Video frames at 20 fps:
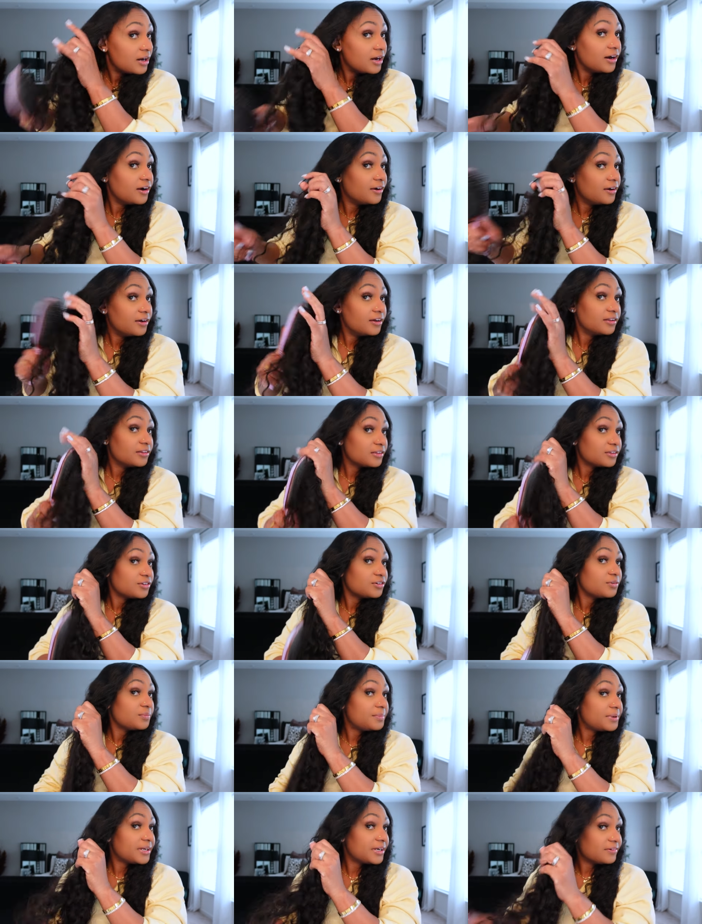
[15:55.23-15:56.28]
a
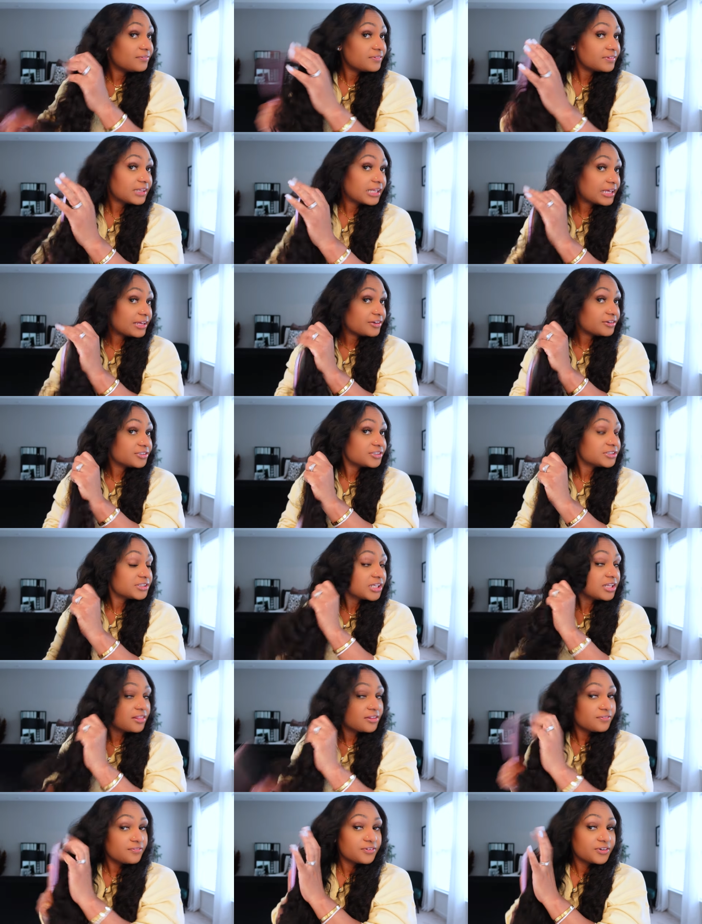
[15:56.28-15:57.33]
little bit of layers in
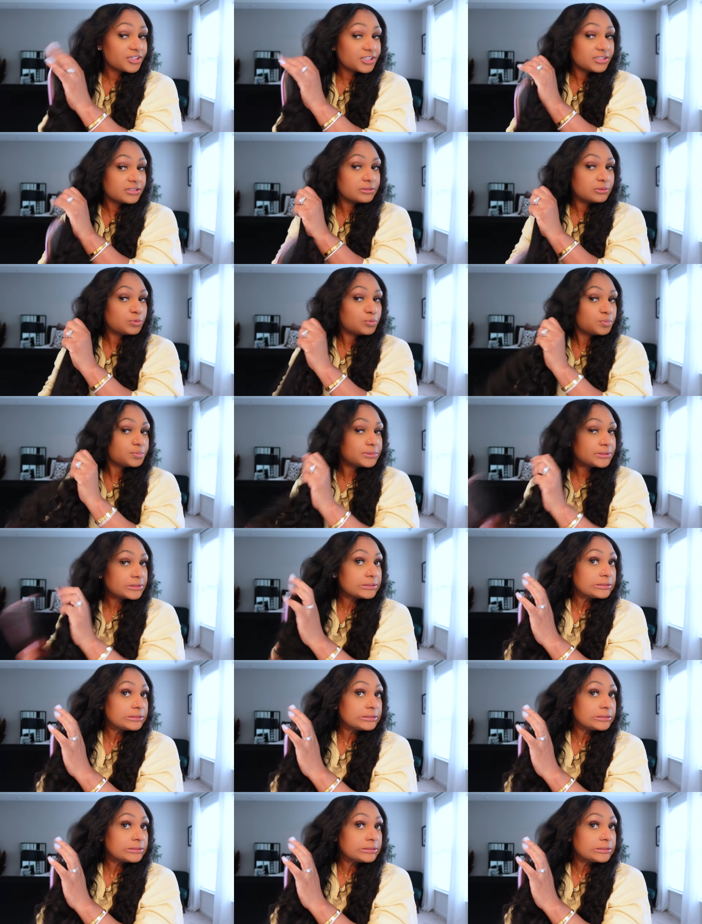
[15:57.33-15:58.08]
the front. Oops.